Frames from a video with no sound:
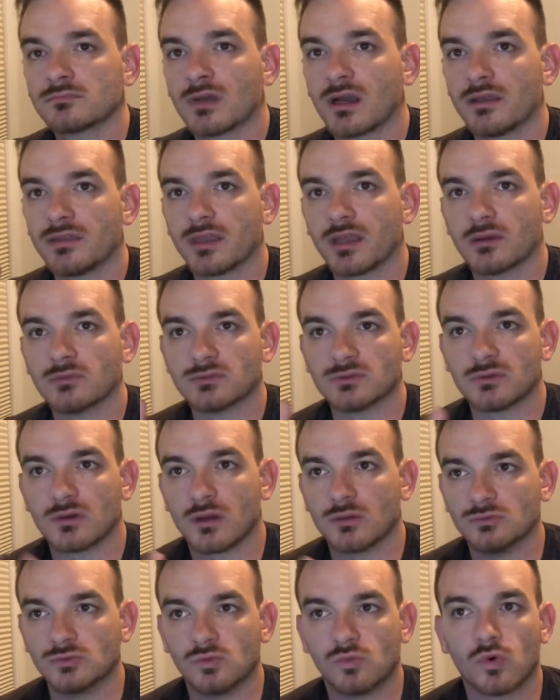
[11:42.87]
I think I
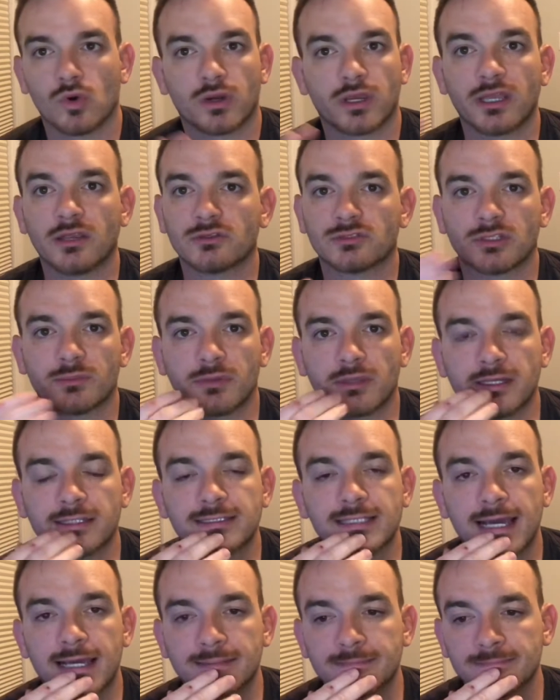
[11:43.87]
was working or something like
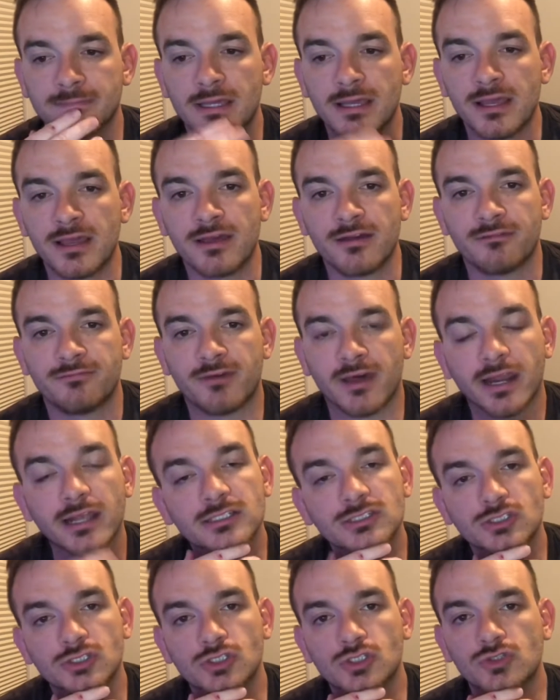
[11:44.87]
that.
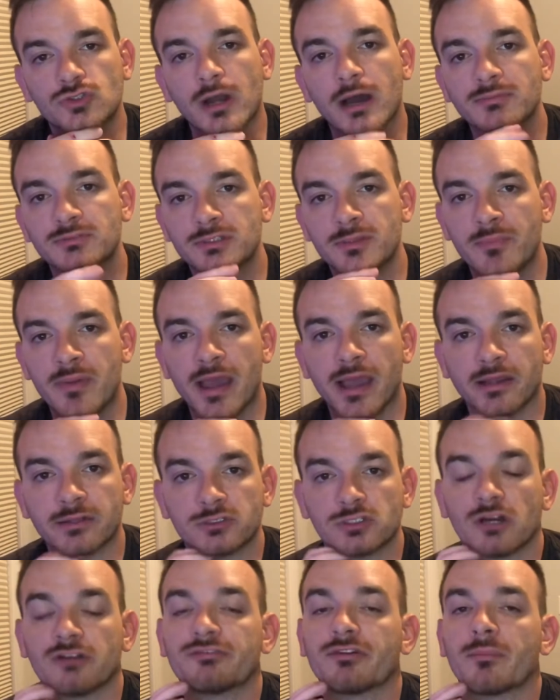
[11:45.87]
FedEx just drops the
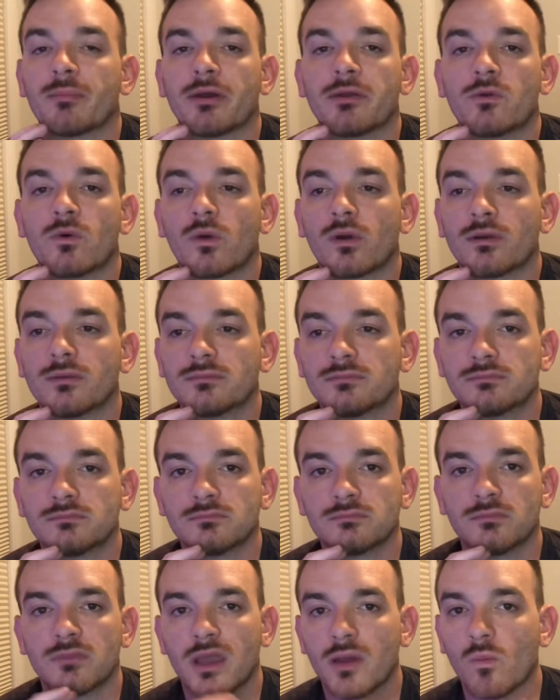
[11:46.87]
package off at my door
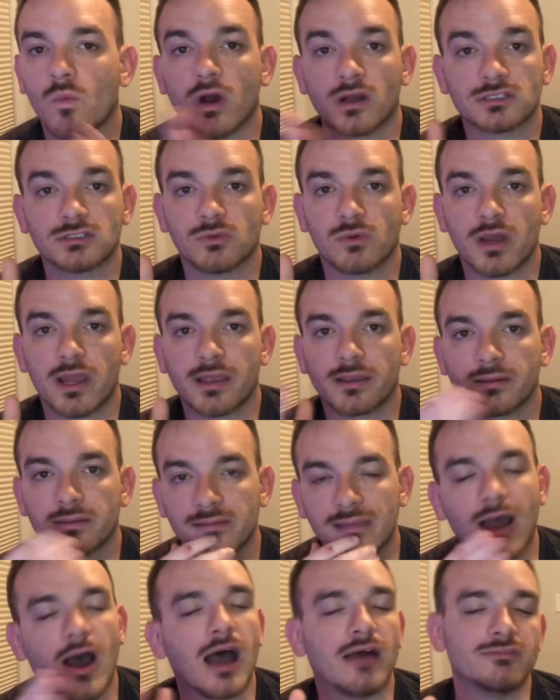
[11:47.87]
and walks away.
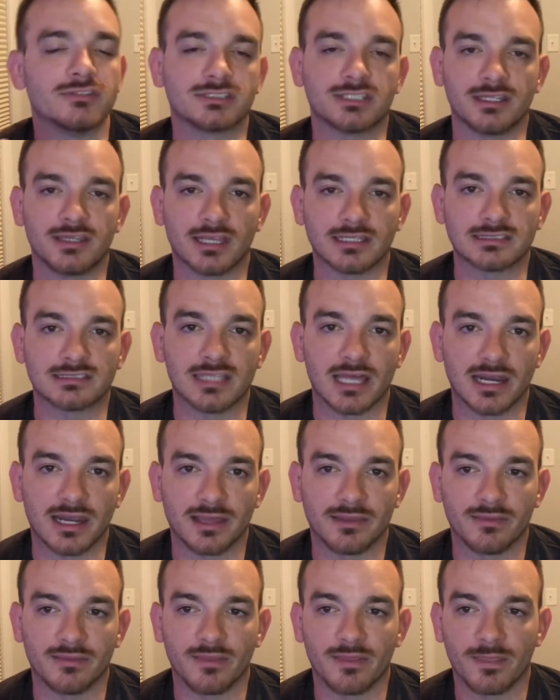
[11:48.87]
Now, obviously, that's not
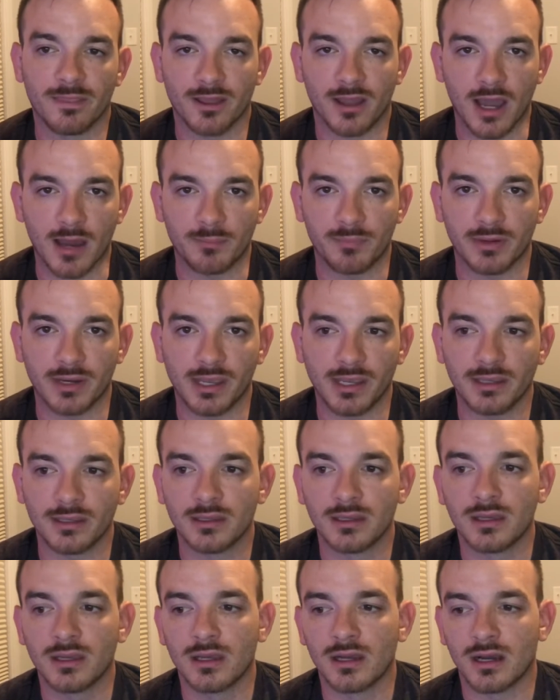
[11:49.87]
on the company.
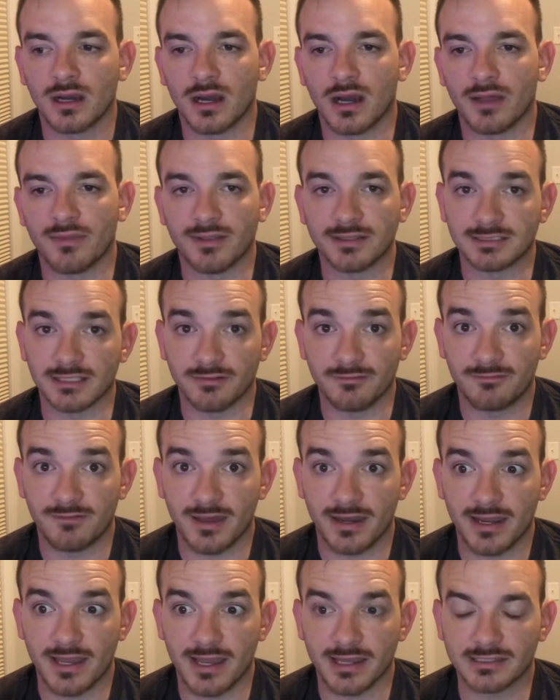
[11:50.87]
That's on
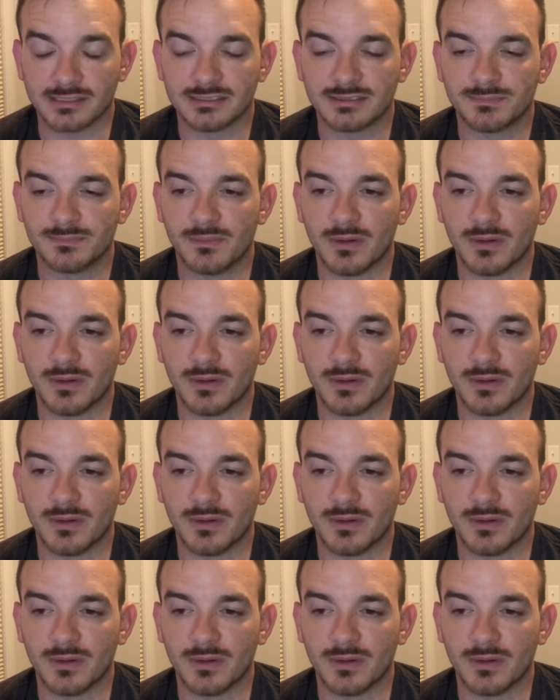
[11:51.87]
FedEx.